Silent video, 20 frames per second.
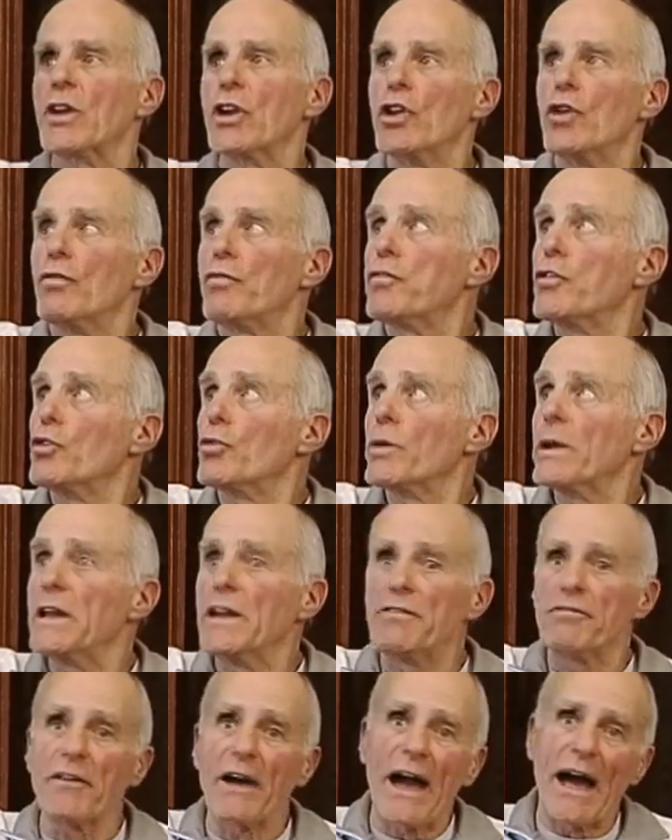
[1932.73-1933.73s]
you flew
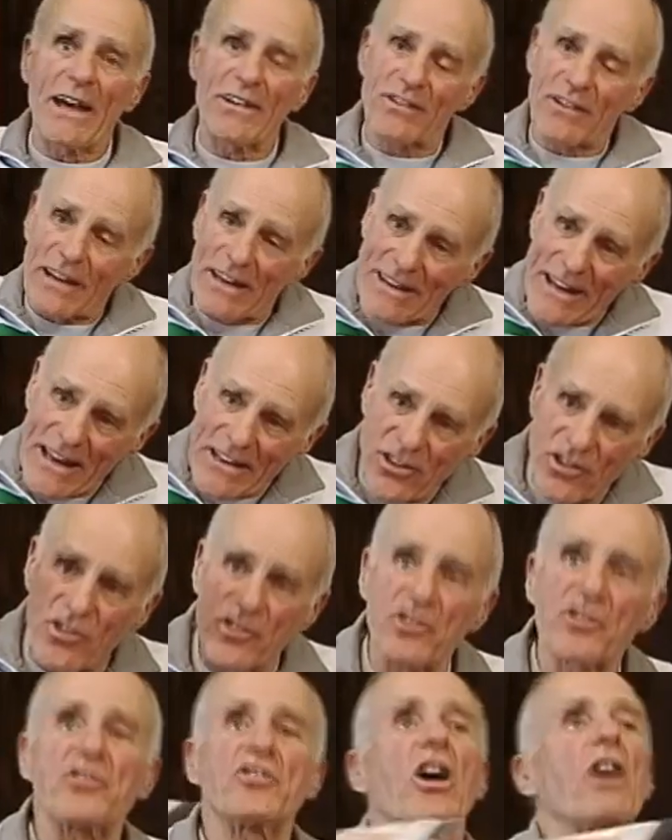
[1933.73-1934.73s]
really fast and then
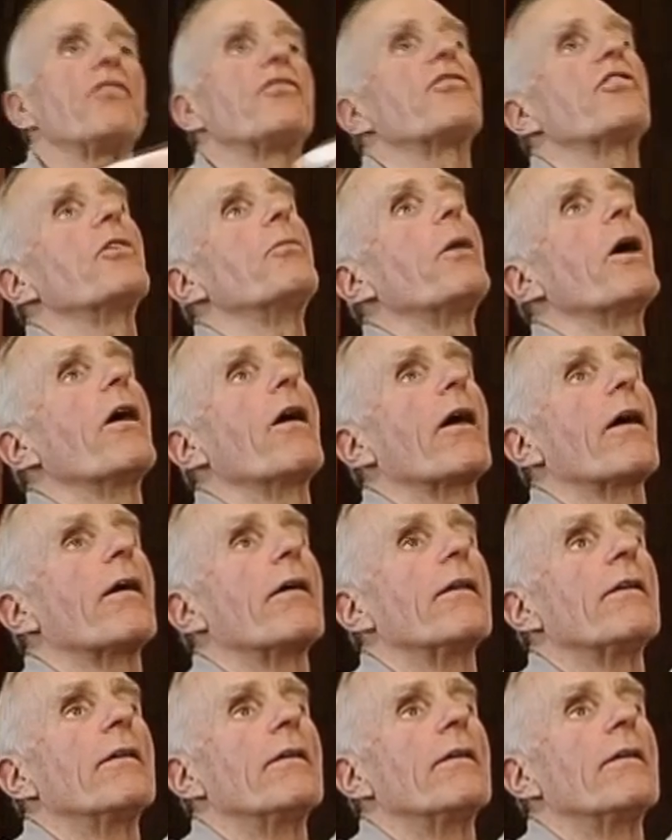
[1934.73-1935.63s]
stuffed the bar.